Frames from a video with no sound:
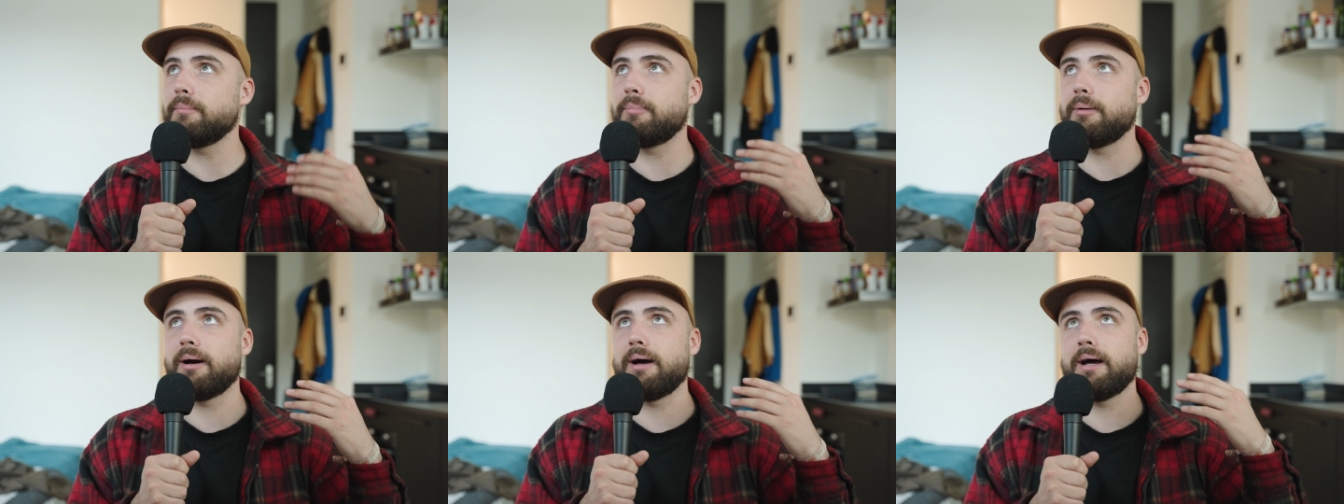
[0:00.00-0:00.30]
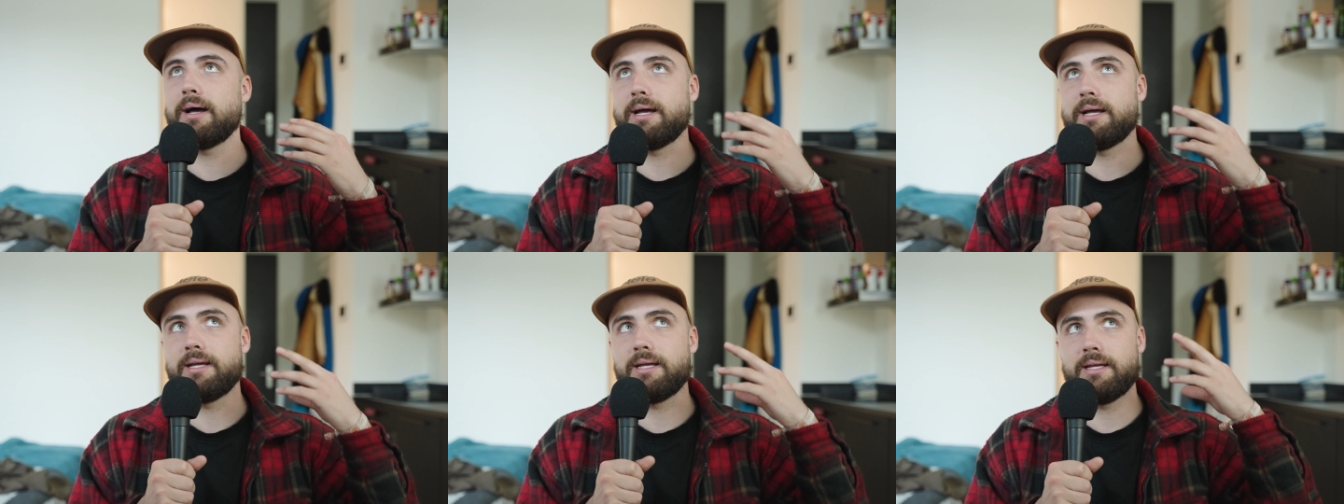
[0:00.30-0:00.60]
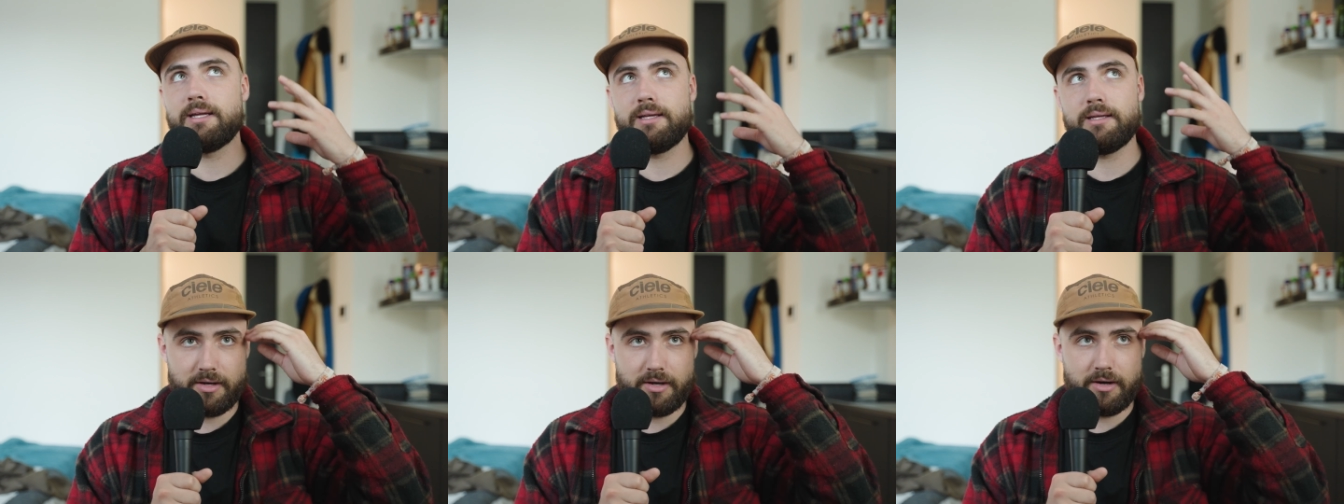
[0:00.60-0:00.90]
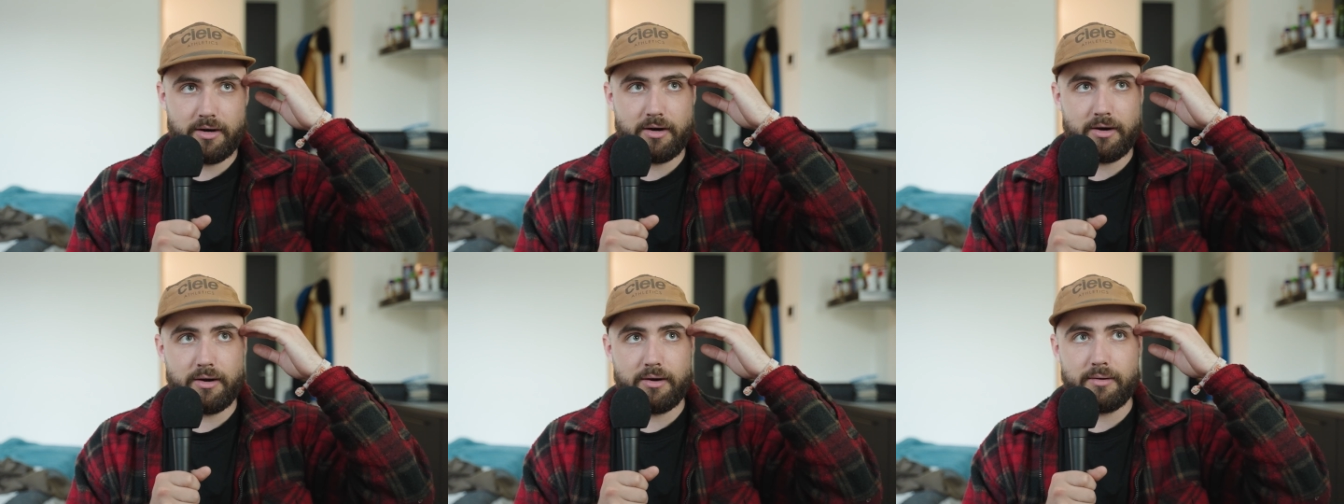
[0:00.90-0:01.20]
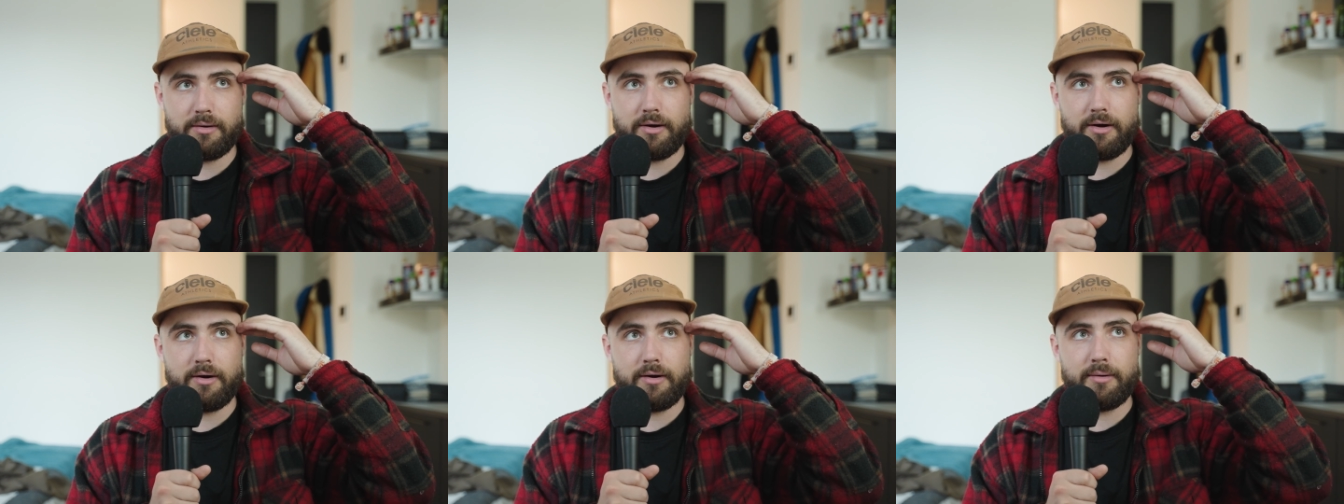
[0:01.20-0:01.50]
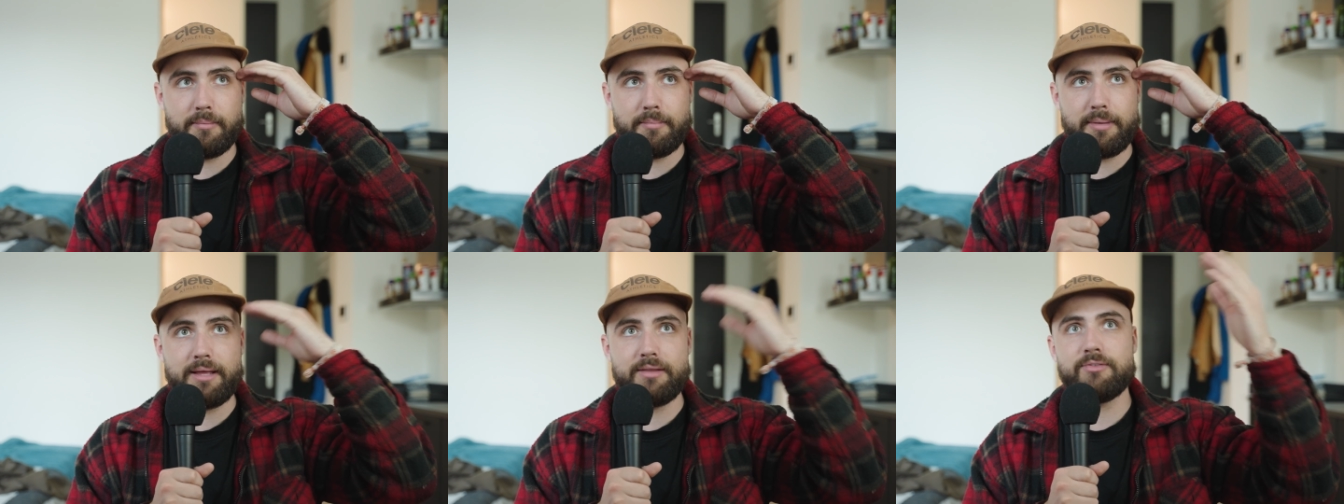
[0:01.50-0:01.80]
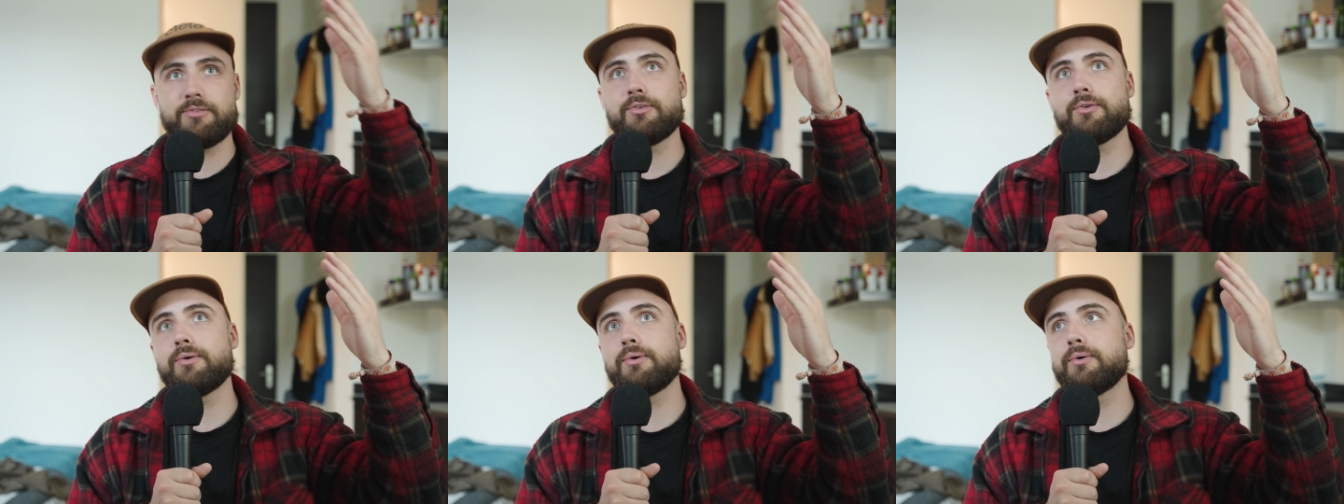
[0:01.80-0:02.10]
by our
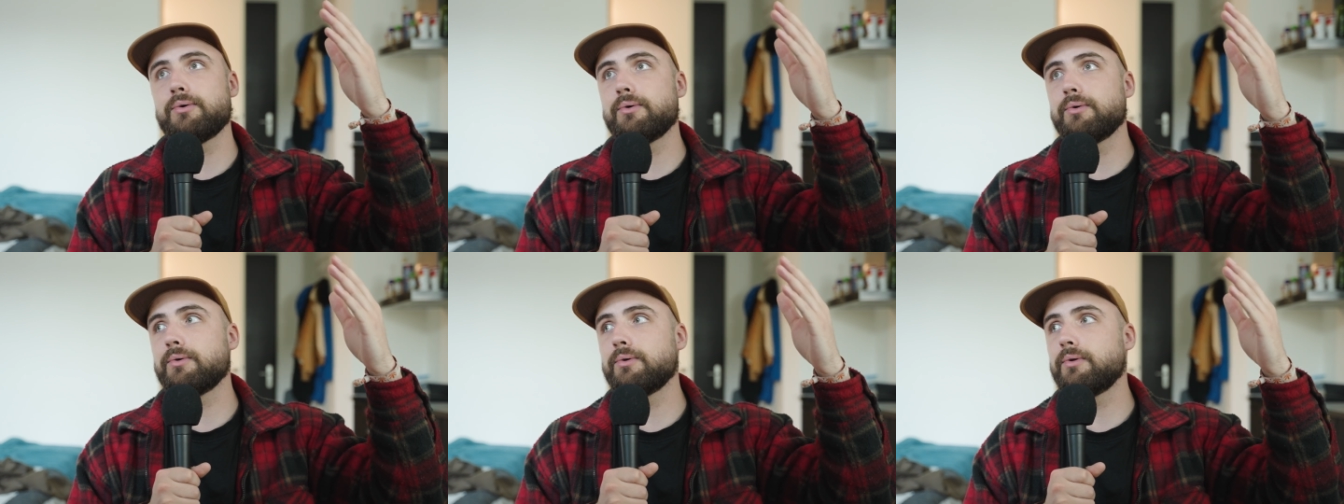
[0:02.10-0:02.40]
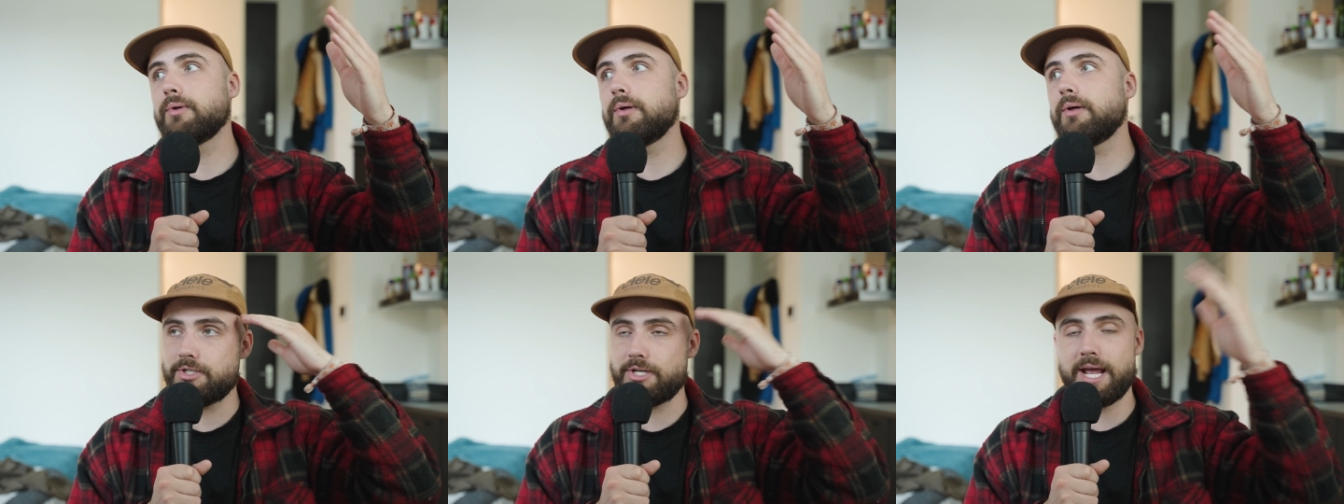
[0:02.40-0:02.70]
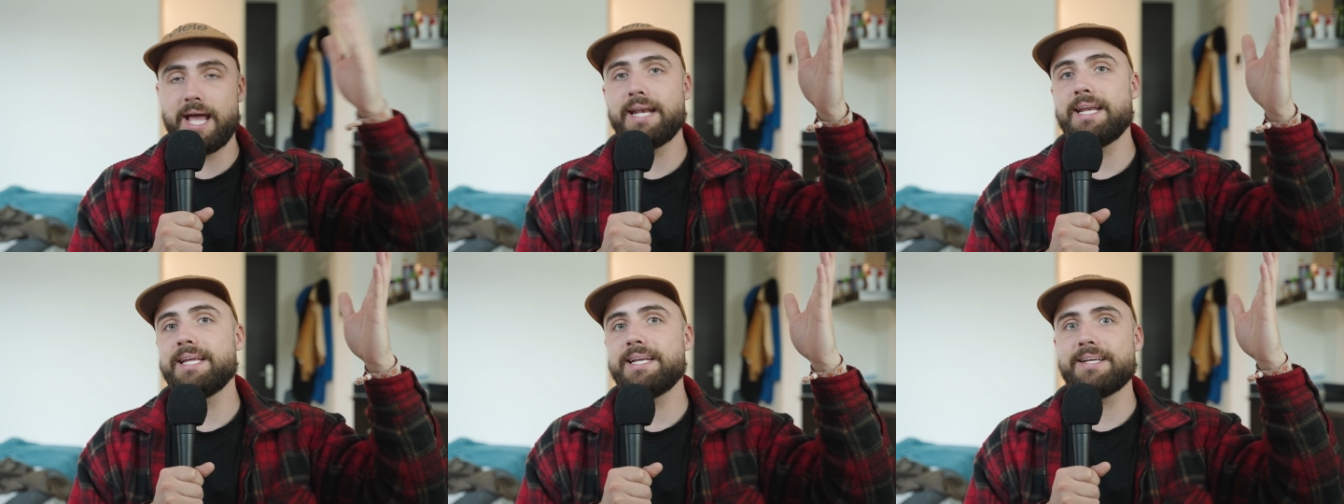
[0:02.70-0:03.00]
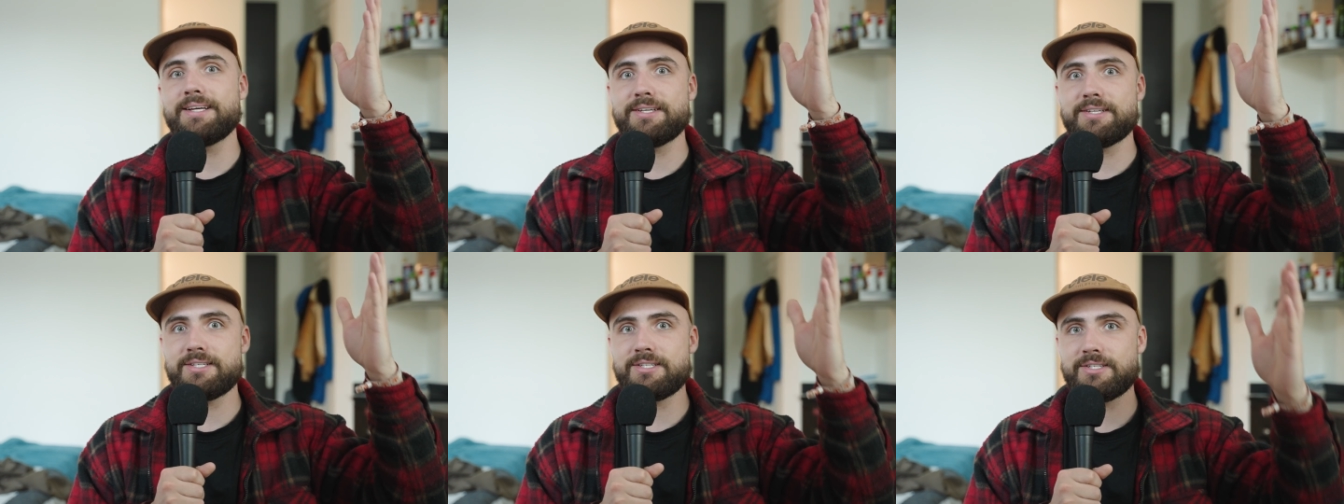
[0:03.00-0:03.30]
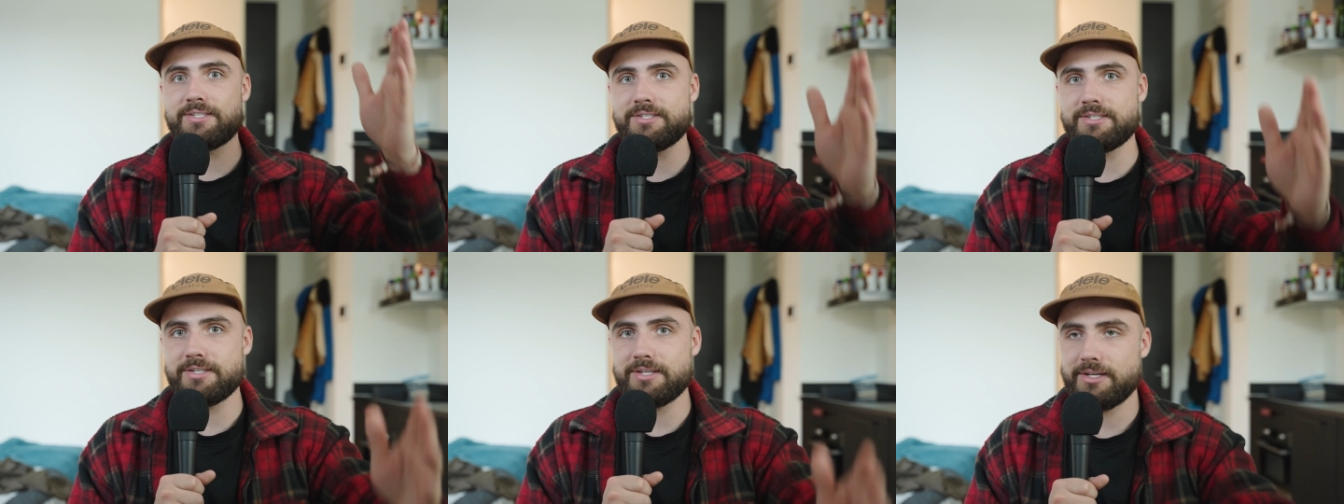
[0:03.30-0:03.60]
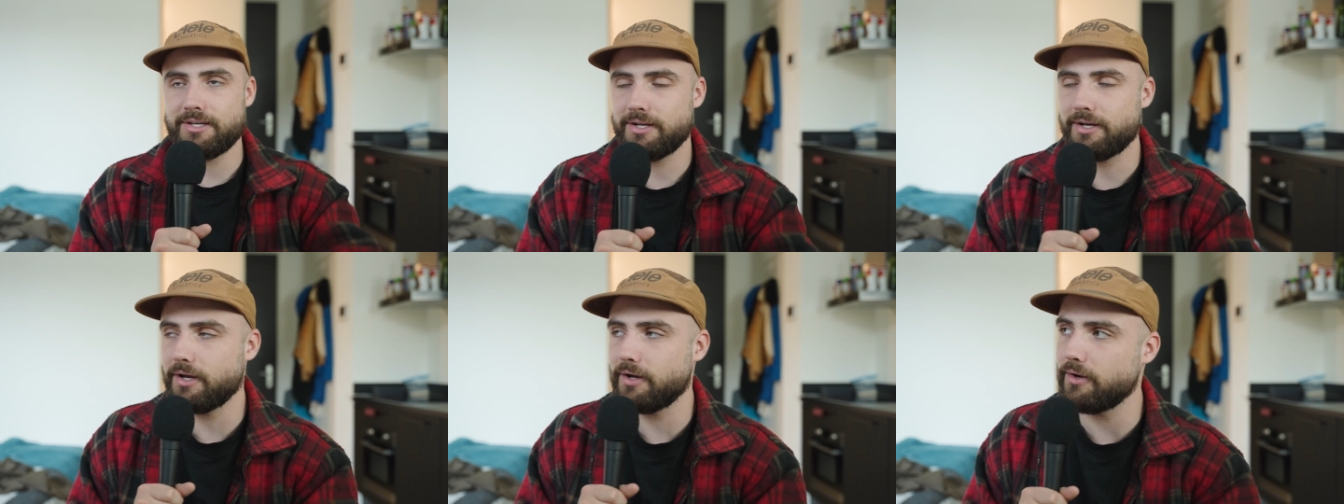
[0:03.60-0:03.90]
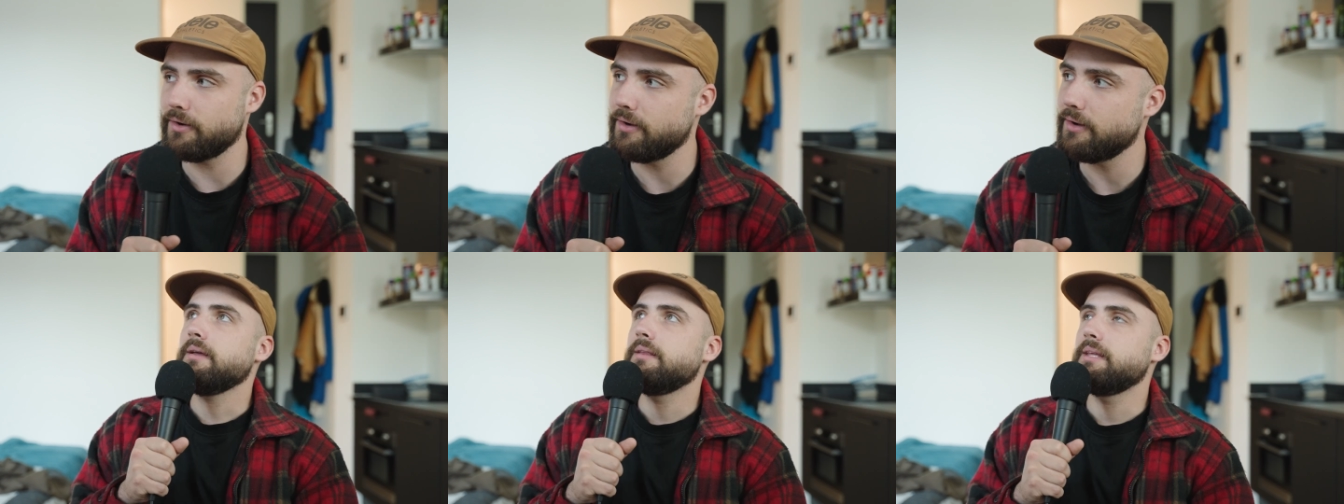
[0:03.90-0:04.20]
mental chattiness, you know?